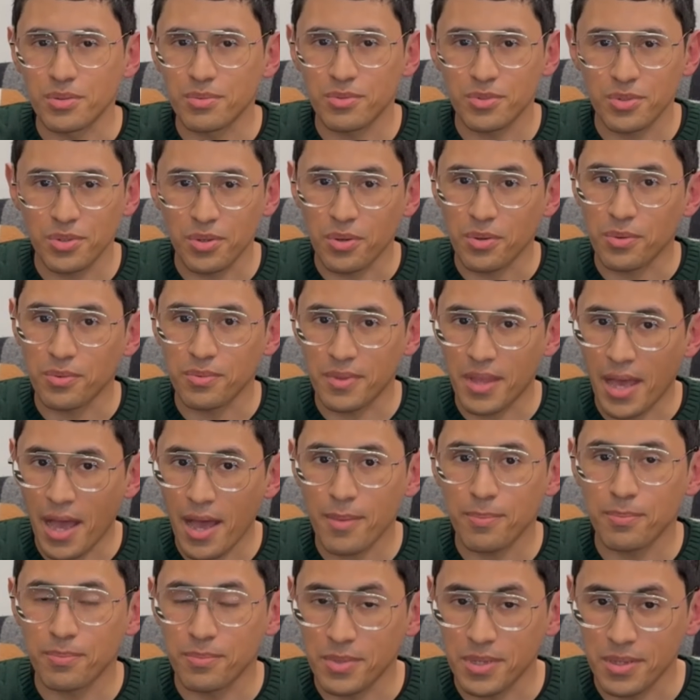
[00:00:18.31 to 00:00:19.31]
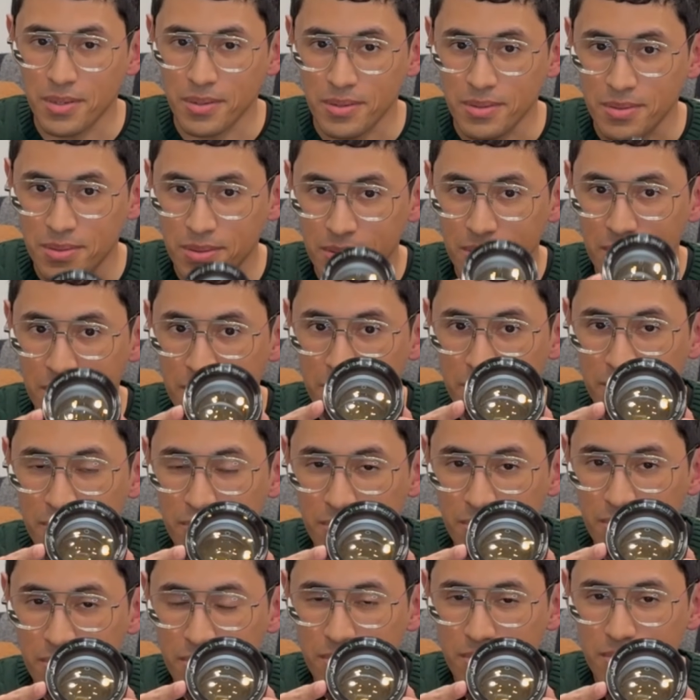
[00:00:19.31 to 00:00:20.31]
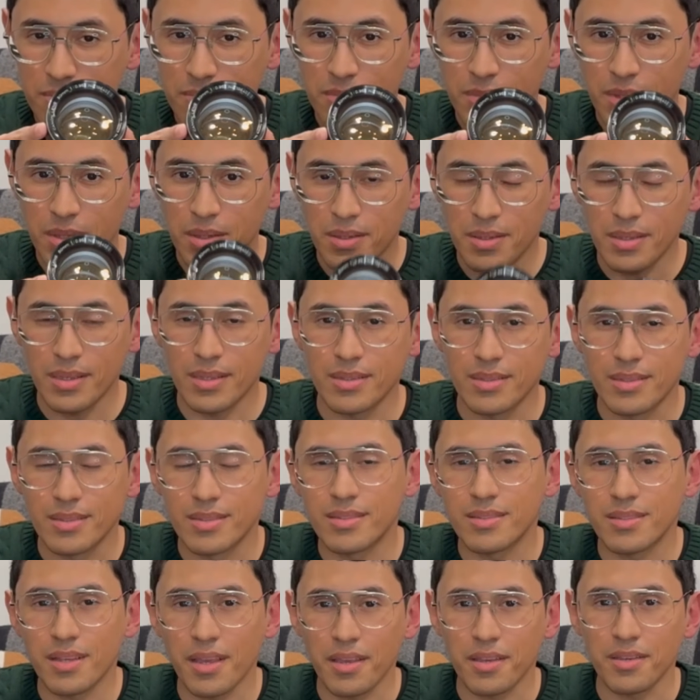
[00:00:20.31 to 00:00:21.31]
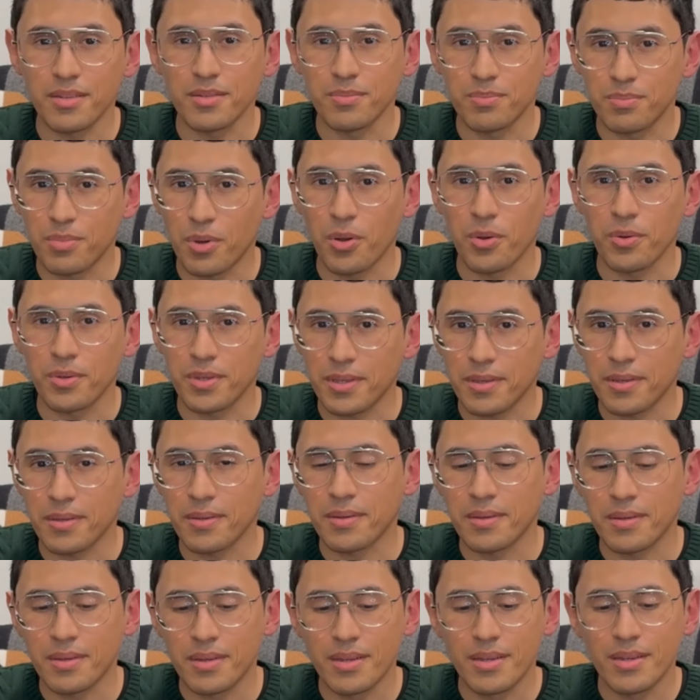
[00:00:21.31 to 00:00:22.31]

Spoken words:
so that means insane bokeh,